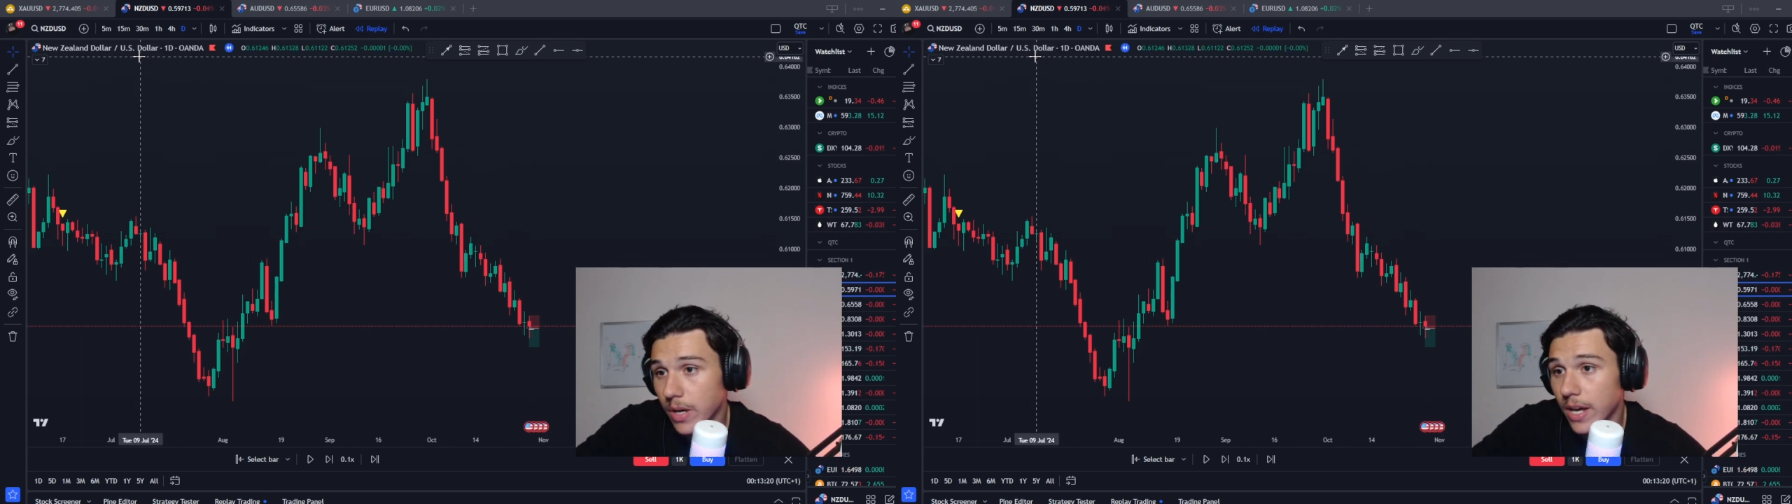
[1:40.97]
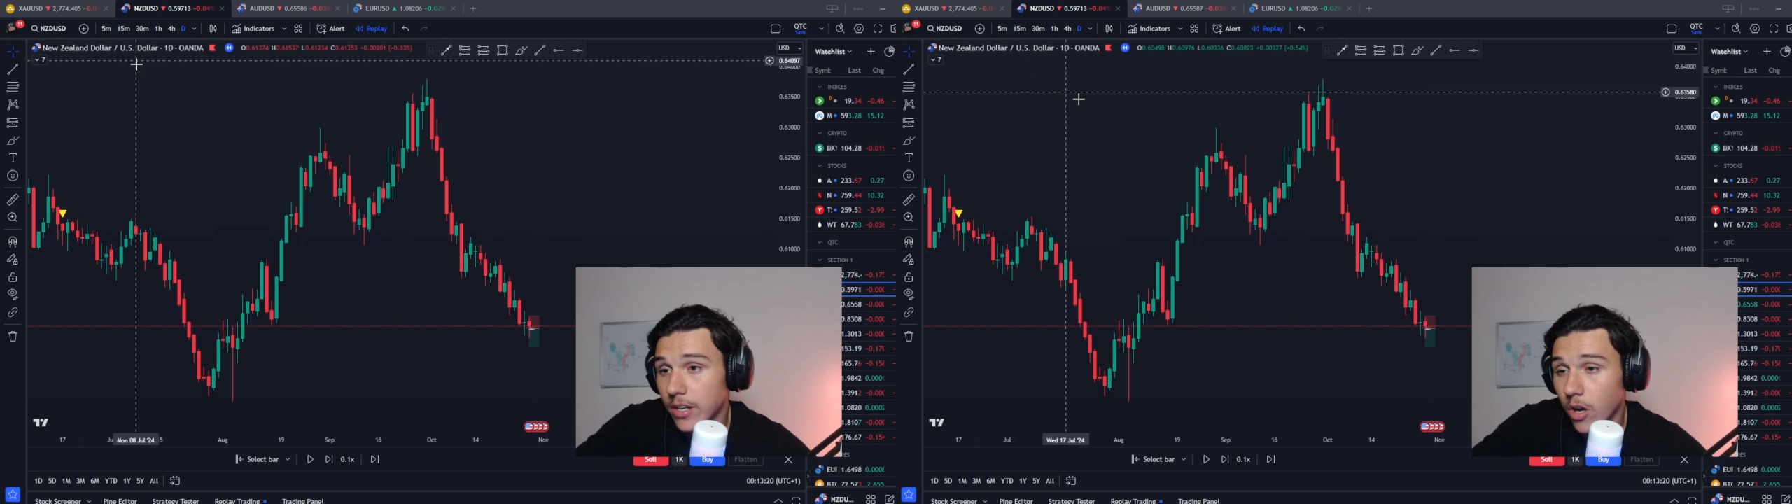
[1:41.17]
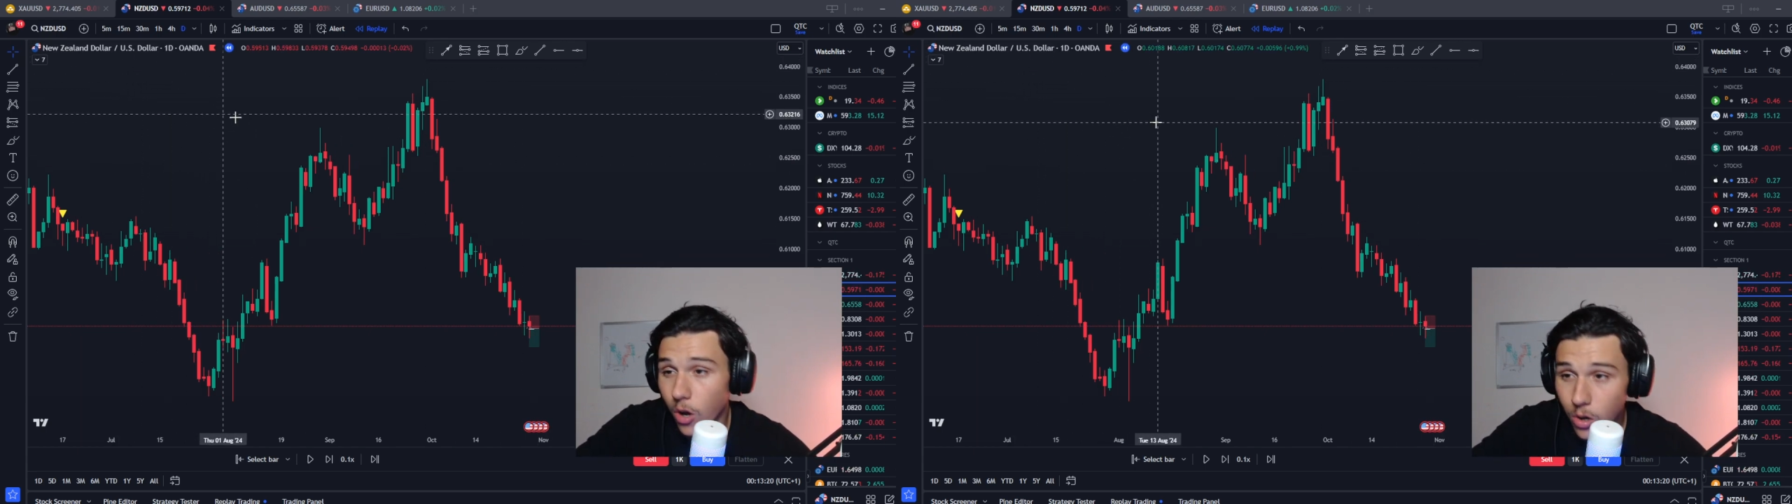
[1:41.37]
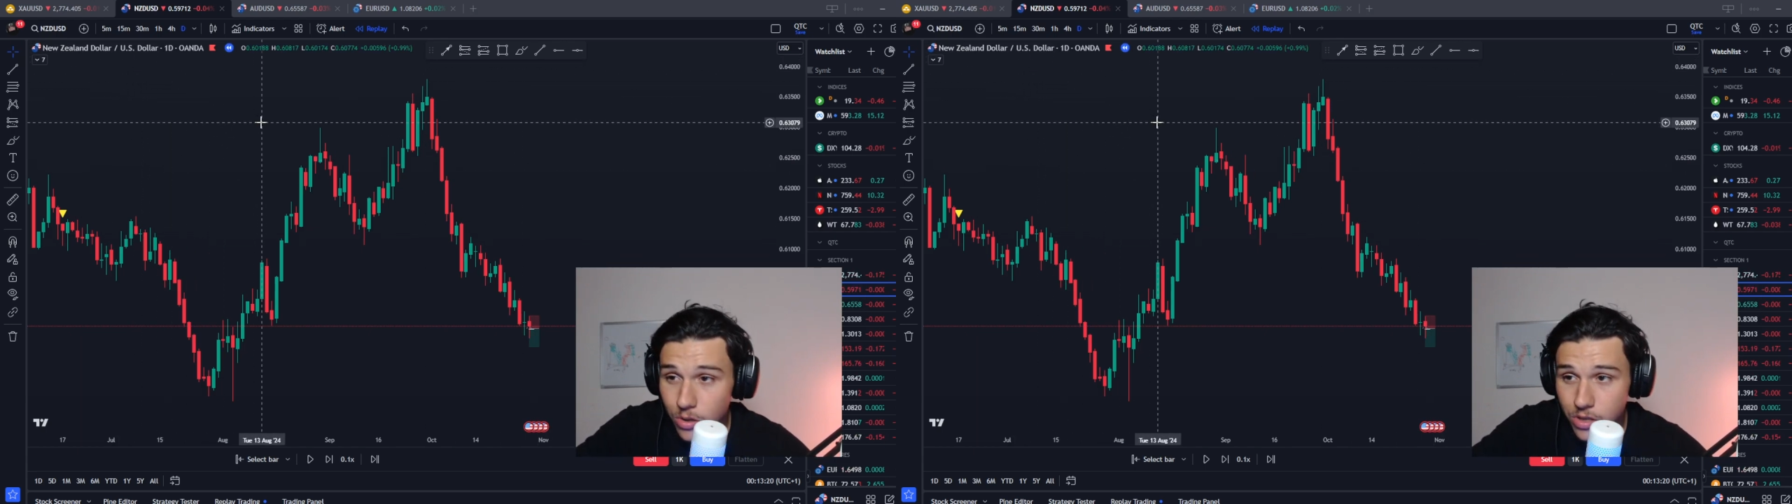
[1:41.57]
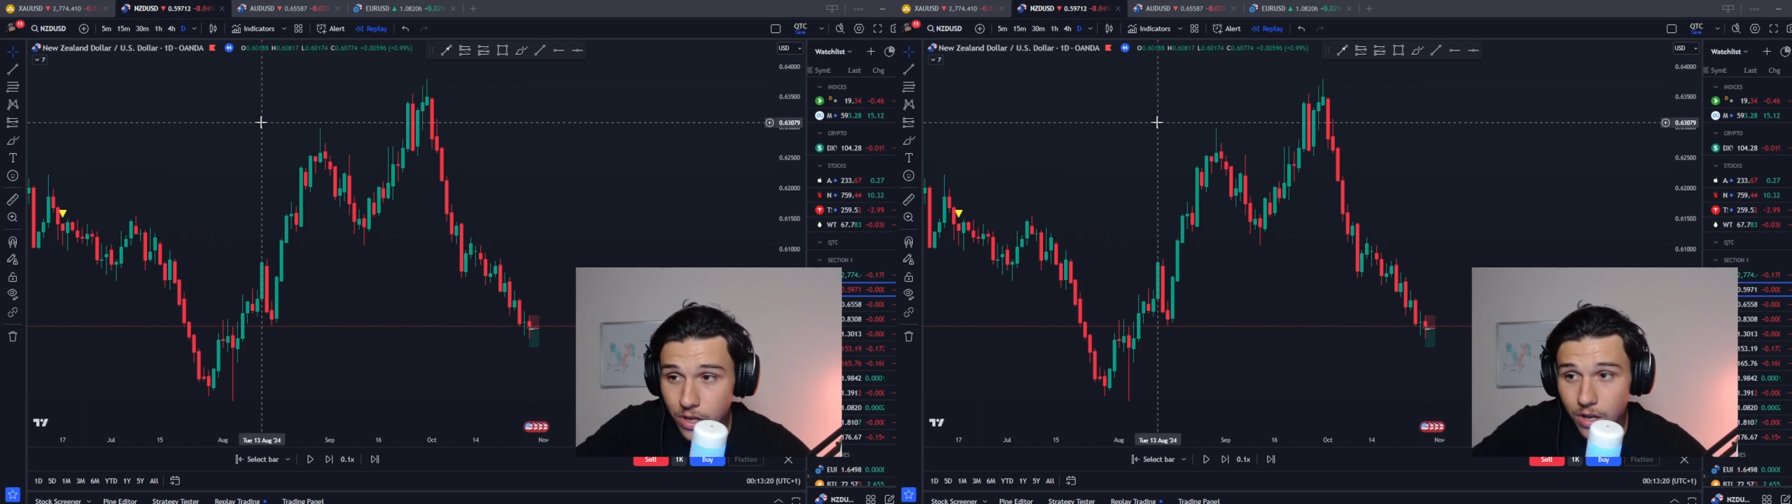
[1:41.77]
and all
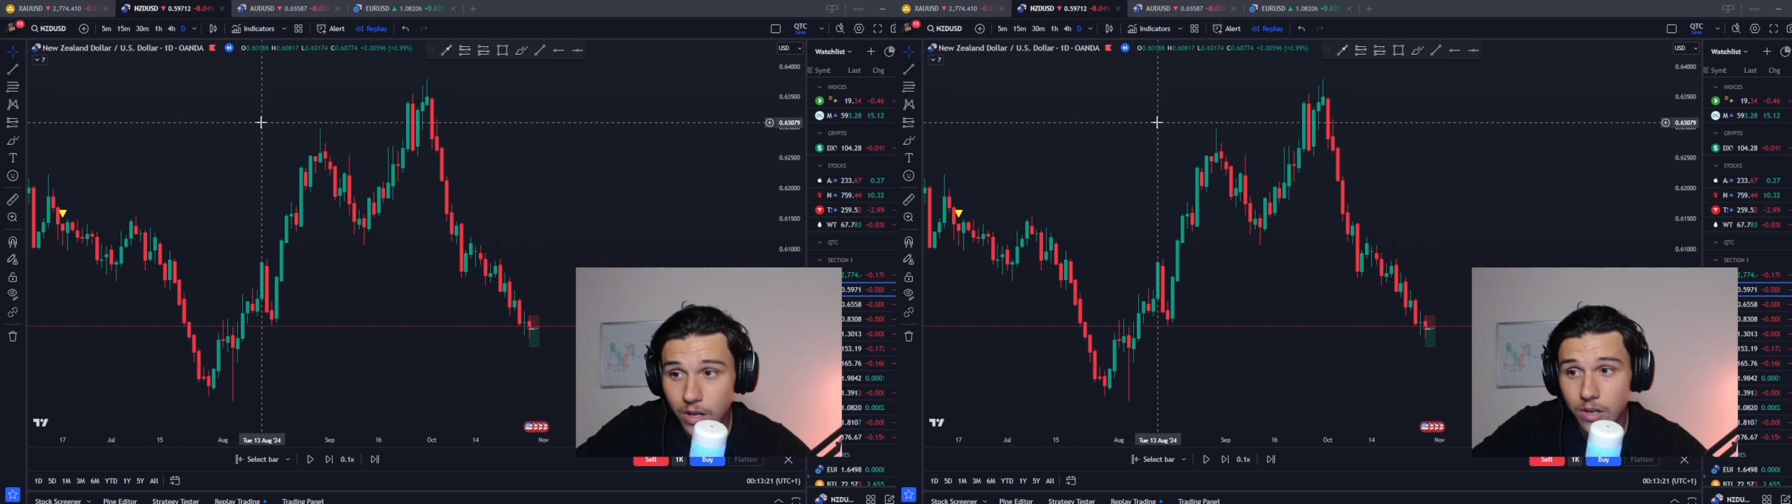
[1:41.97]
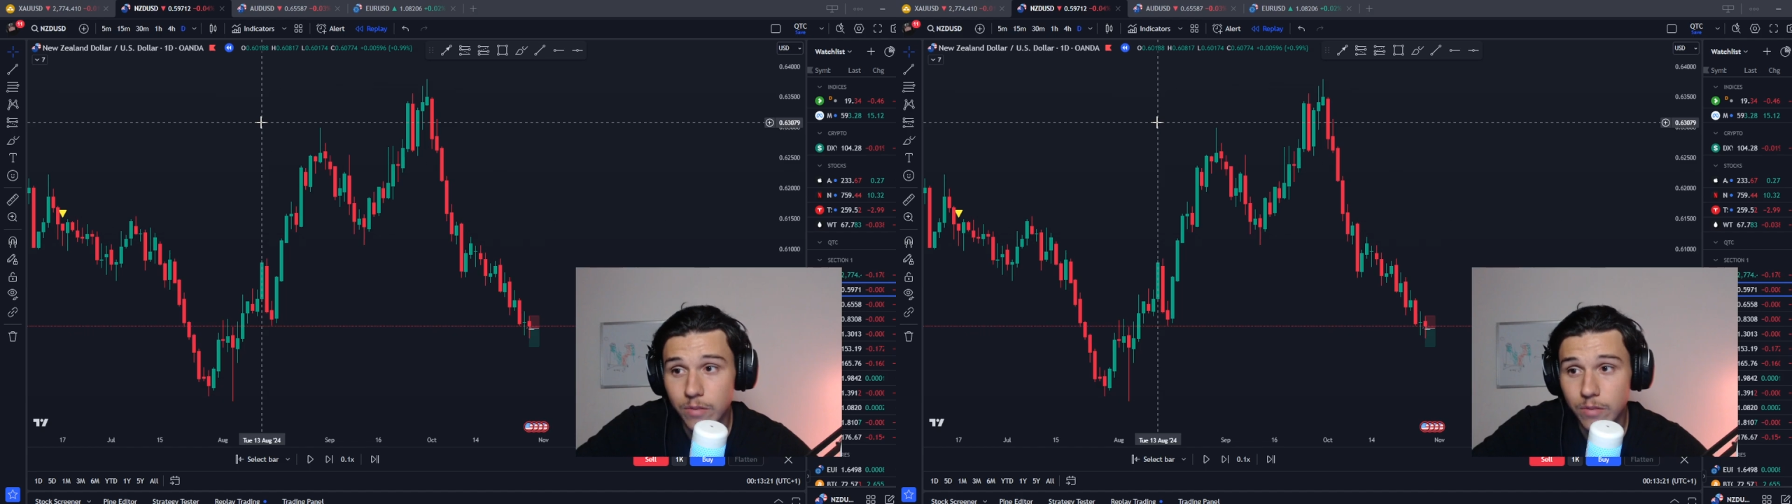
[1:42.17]
the